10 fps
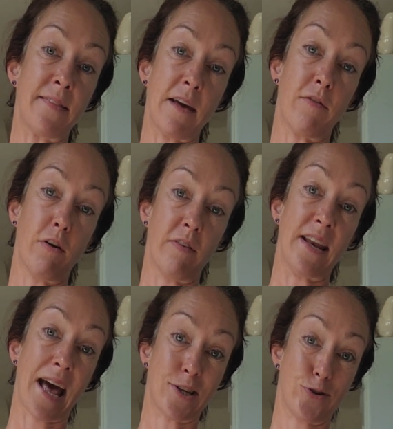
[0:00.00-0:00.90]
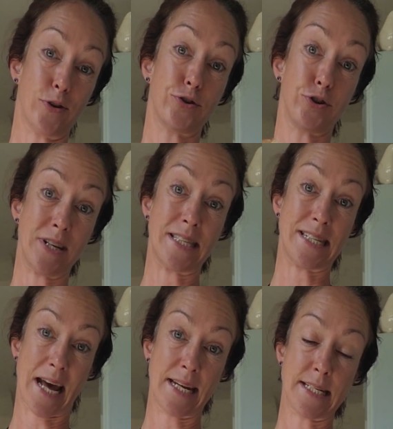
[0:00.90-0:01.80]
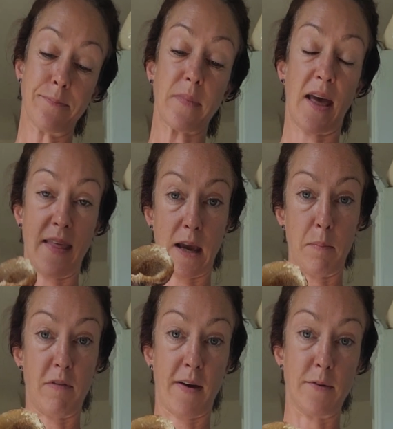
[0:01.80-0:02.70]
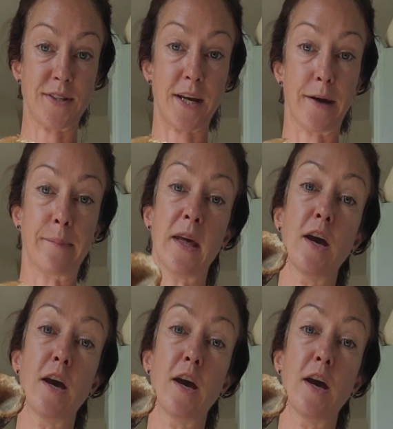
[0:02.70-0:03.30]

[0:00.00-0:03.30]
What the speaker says: They have a lovely natural treat stand and they can be found here.